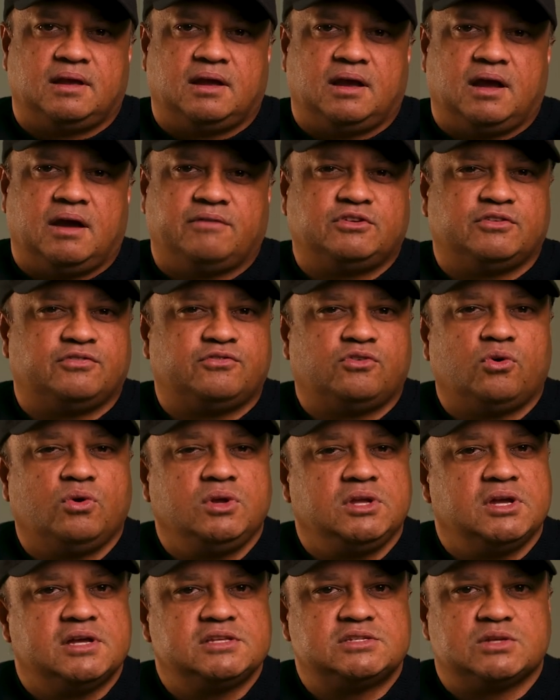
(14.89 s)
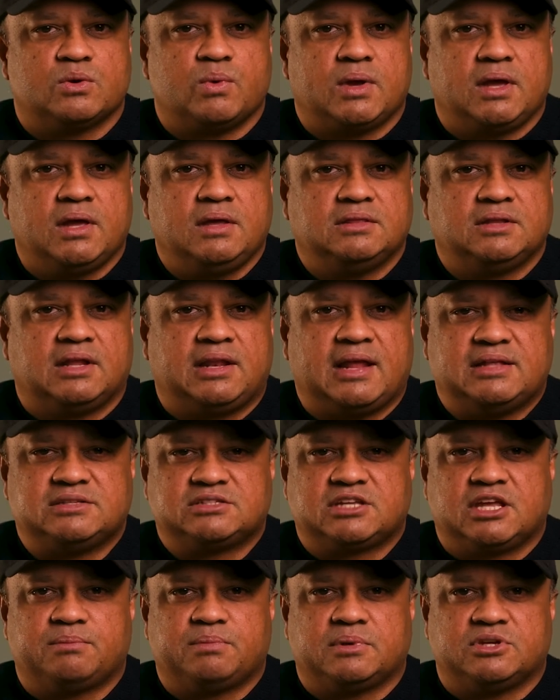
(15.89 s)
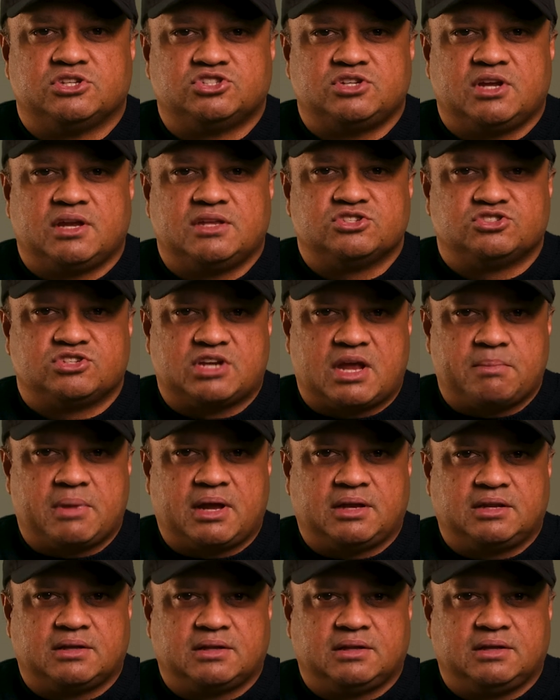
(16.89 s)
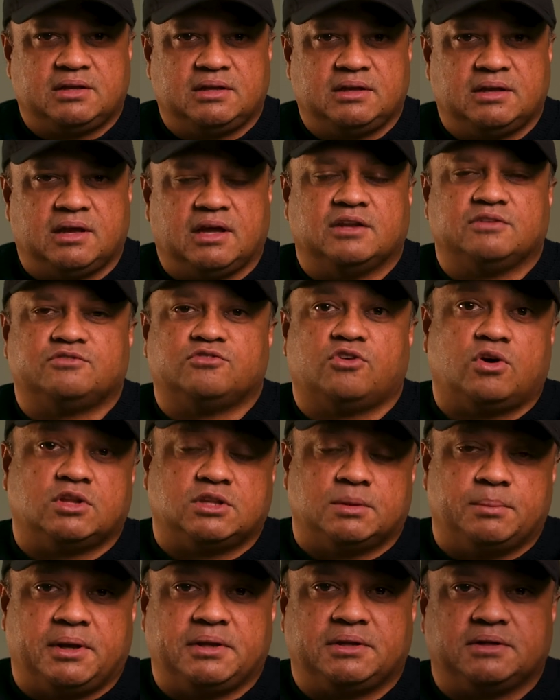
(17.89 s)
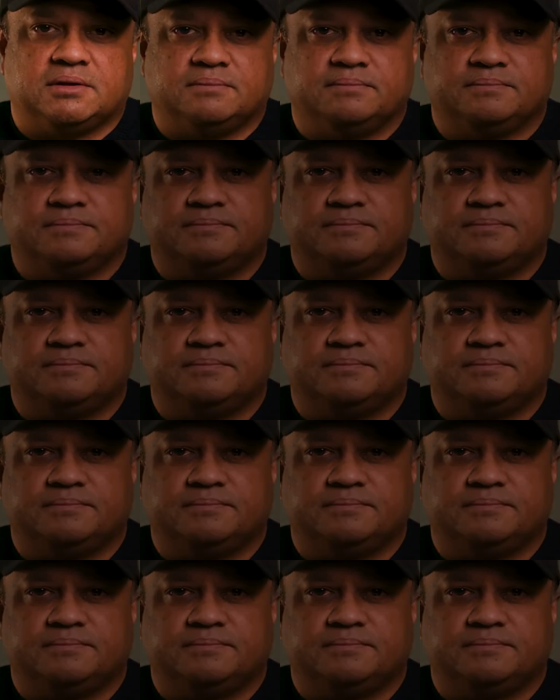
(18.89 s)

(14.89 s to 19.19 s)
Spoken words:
After 4 years away, the landscape has changed dramatically and for the better.